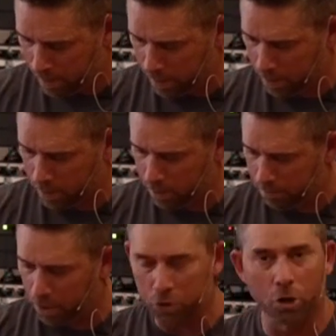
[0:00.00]
And
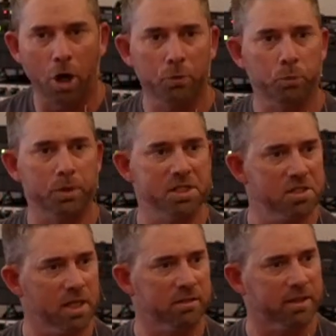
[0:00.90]
but God
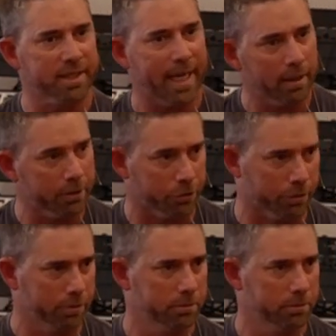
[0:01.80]
reset the calendar,